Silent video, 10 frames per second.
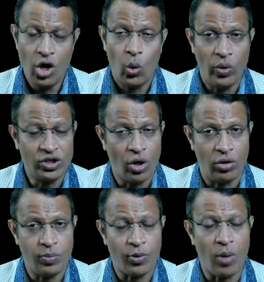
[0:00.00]

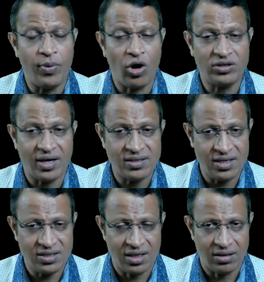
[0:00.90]
without proper
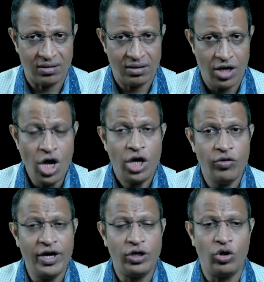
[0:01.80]
authorization. You
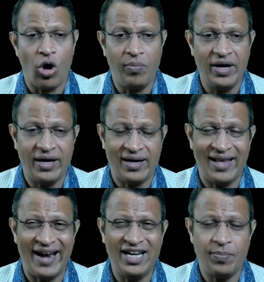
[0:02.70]
need to nominate an
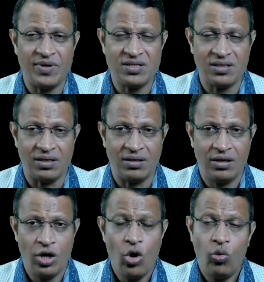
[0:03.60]
IT person
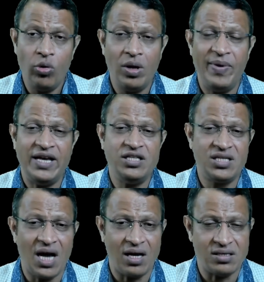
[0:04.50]
who will be in
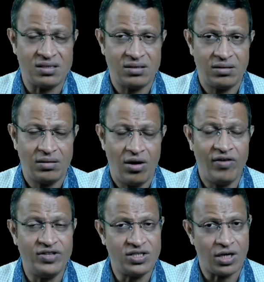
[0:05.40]
charge
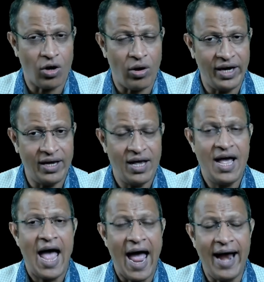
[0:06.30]
of this recording
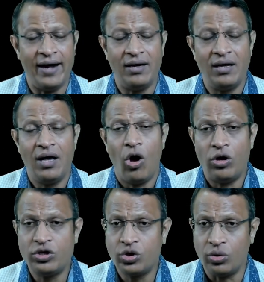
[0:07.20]
and
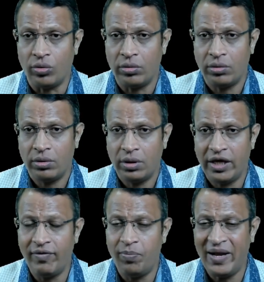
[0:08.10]
also he
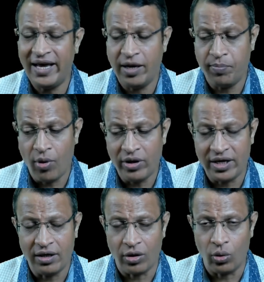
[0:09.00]
will play an
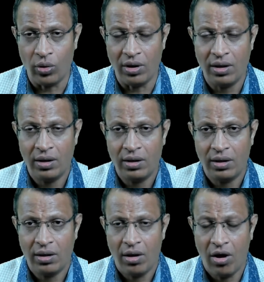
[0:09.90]
important role
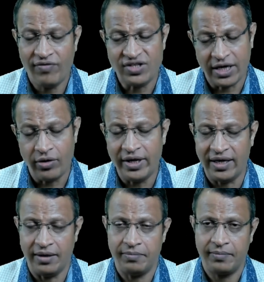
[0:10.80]
of
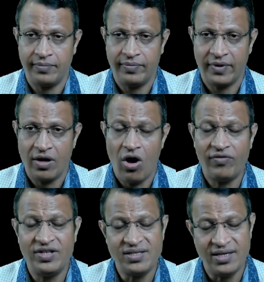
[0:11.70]
security of
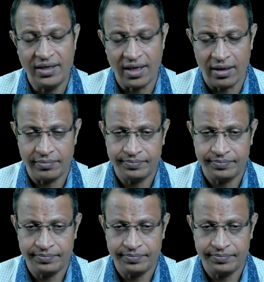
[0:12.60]
this data.